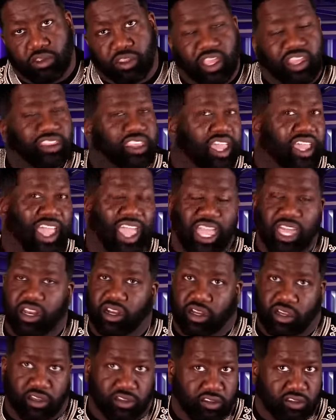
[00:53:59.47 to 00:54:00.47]
They they
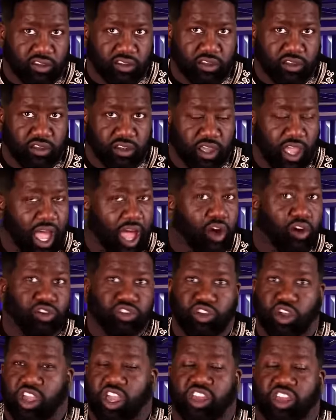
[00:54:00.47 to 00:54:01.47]
hate us. I
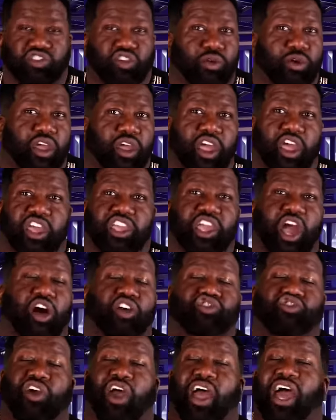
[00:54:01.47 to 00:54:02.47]
don't know. It's no,
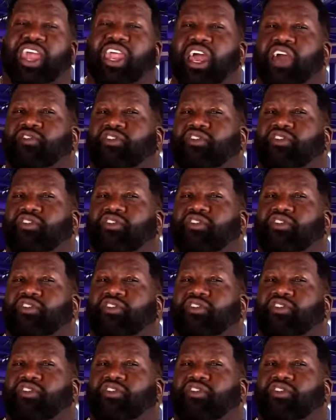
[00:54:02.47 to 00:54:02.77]
y'all tried